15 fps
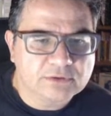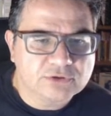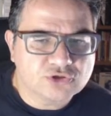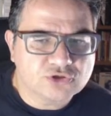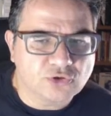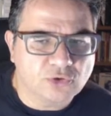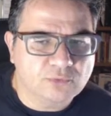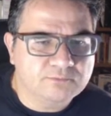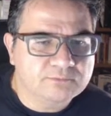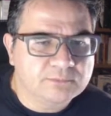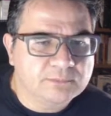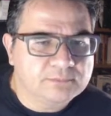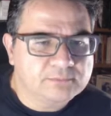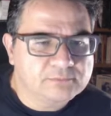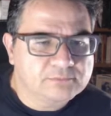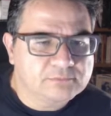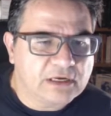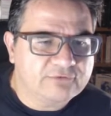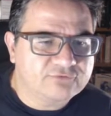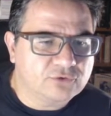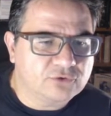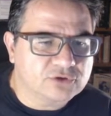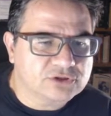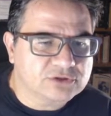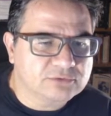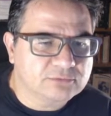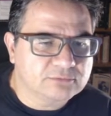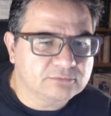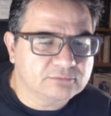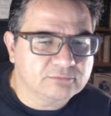So, of course,
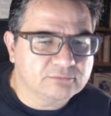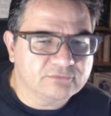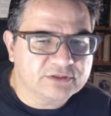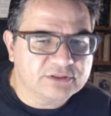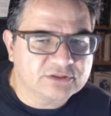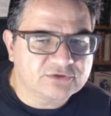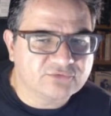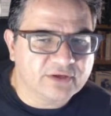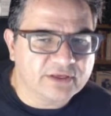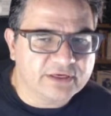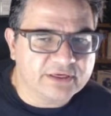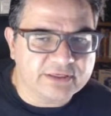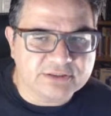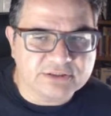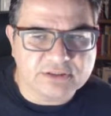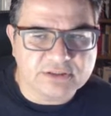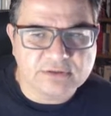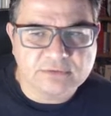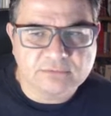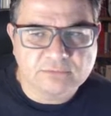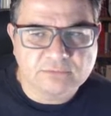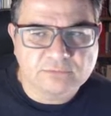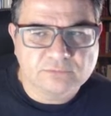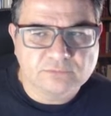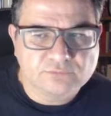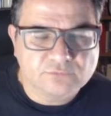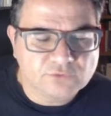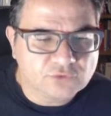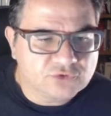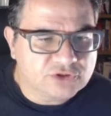this is very easy
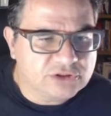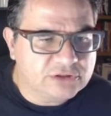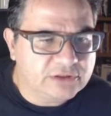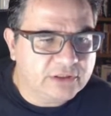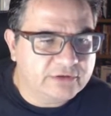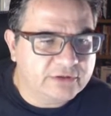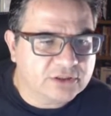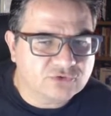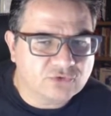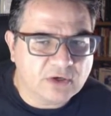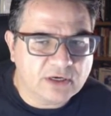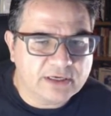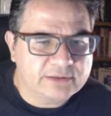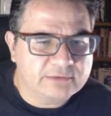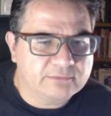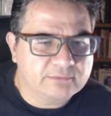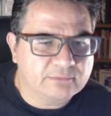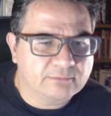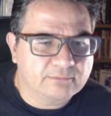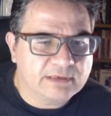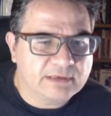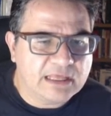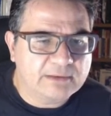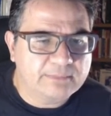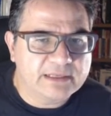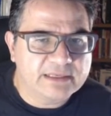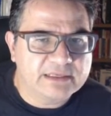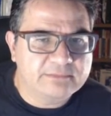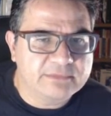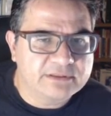to see, and that's why black
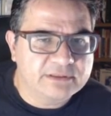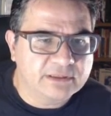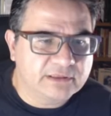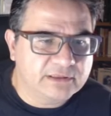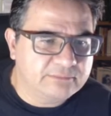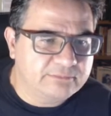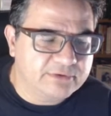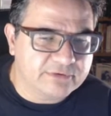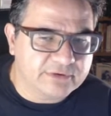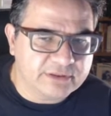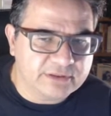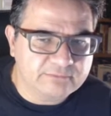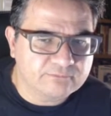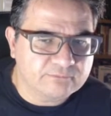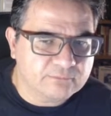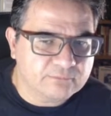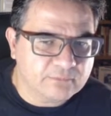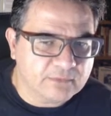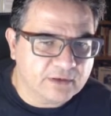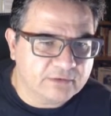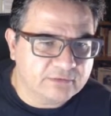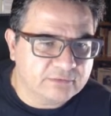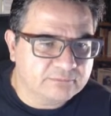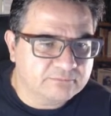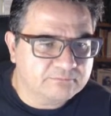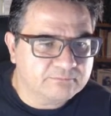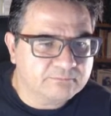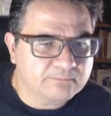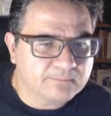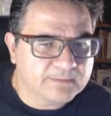played immediately b3, and
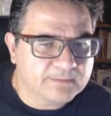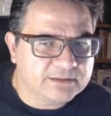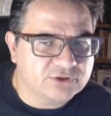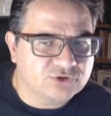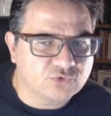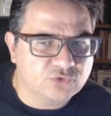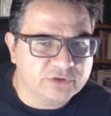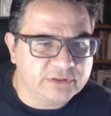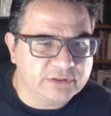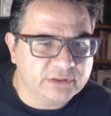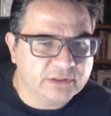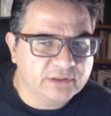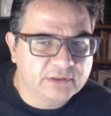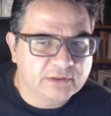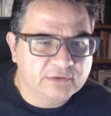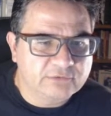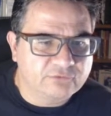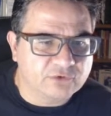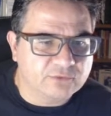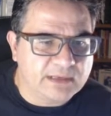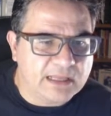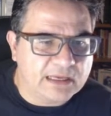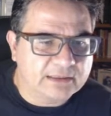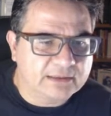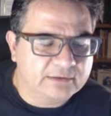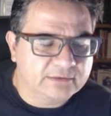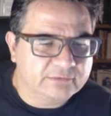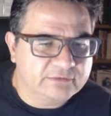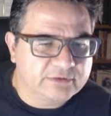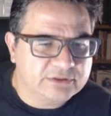it is winning for black.
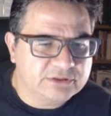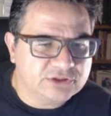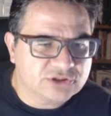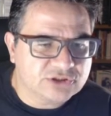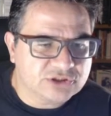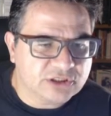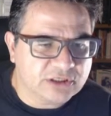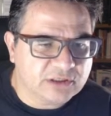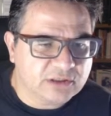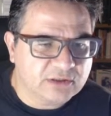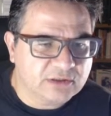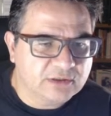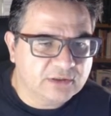This check